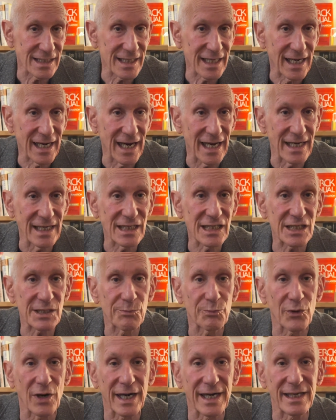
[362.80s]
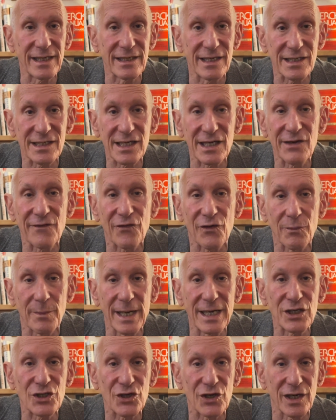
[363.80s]
the case, spreading
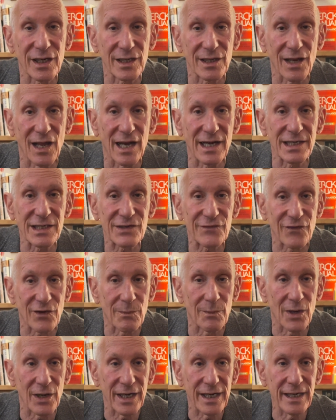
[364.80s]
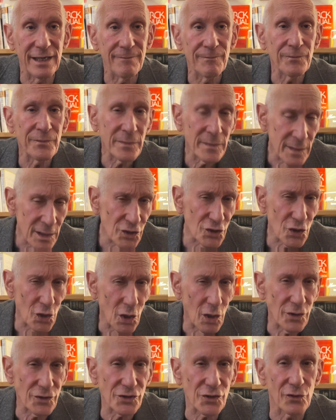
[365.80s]
disinformation and lies for money should
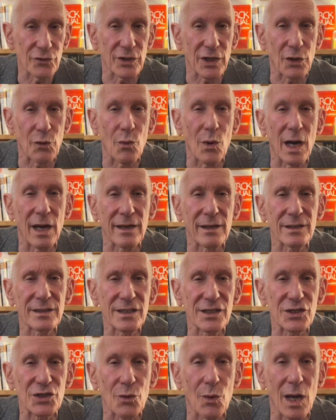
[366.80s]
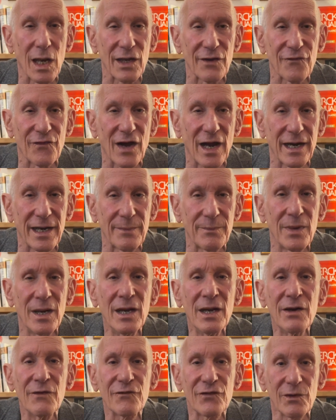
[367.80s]
also disqualify him
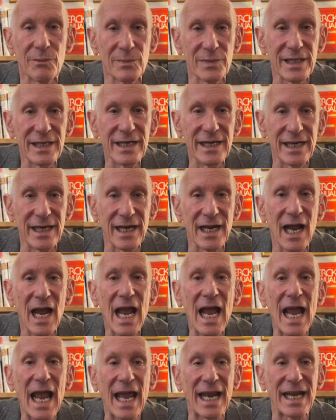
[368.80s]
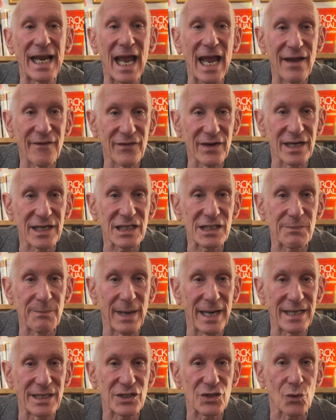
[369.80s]
from leading an
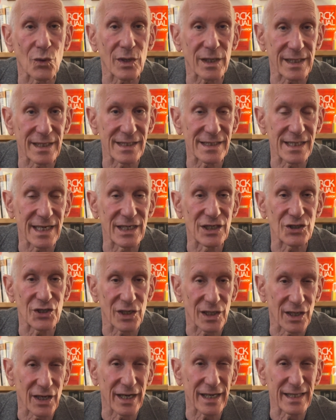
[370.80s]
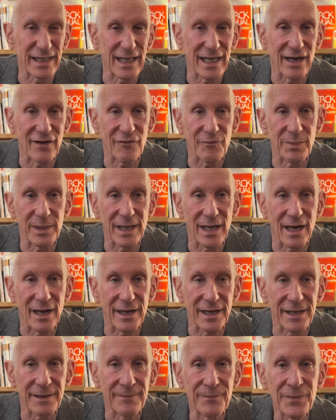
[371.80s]
evidence-based organization like the FBI.
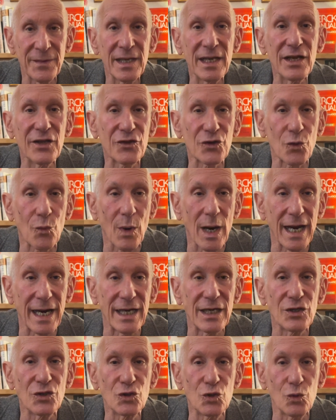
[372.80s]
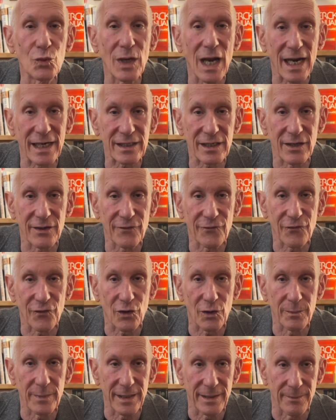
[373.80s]
Either way, do not
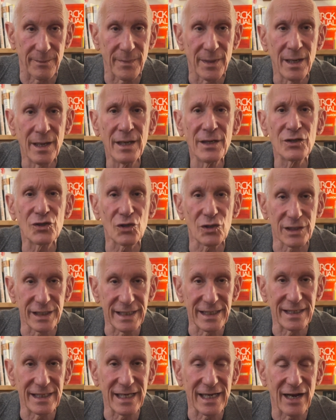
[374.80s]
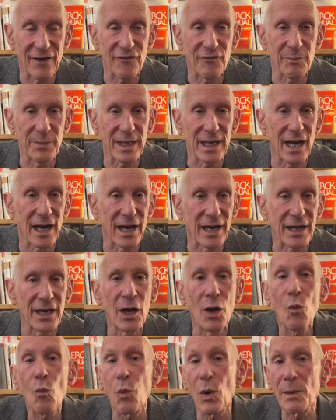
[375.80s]
confirm him to lead the FBI.
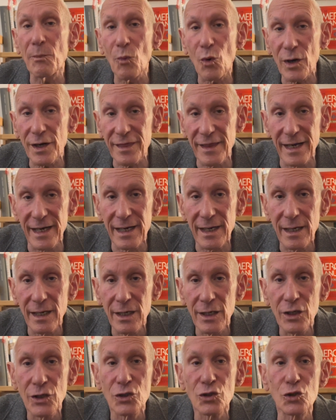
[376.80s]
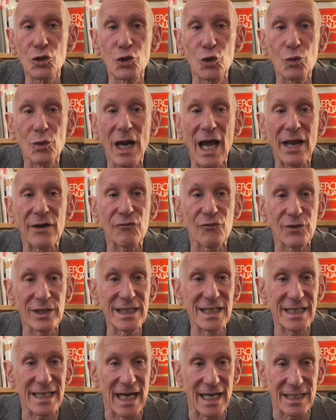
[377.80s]
One more thing, do not
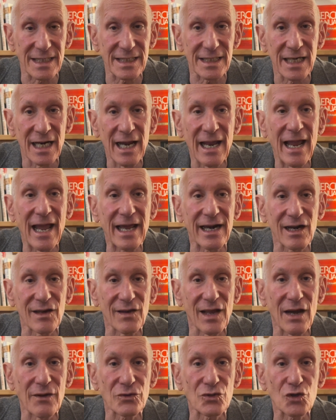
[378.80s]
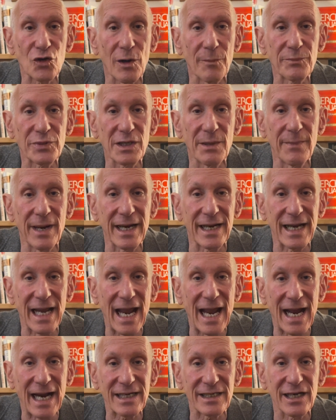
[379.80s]
recess and allow Trump to make
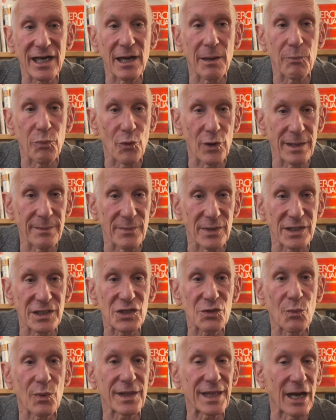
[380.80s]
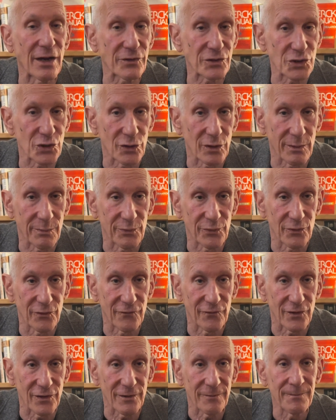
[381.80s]
acting appointments without your
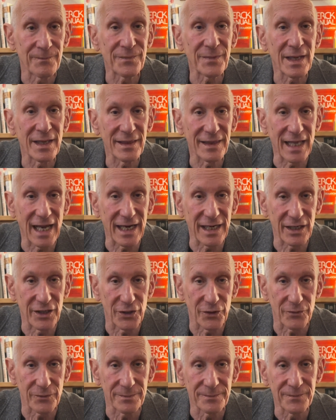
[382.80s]
approval. Thank you.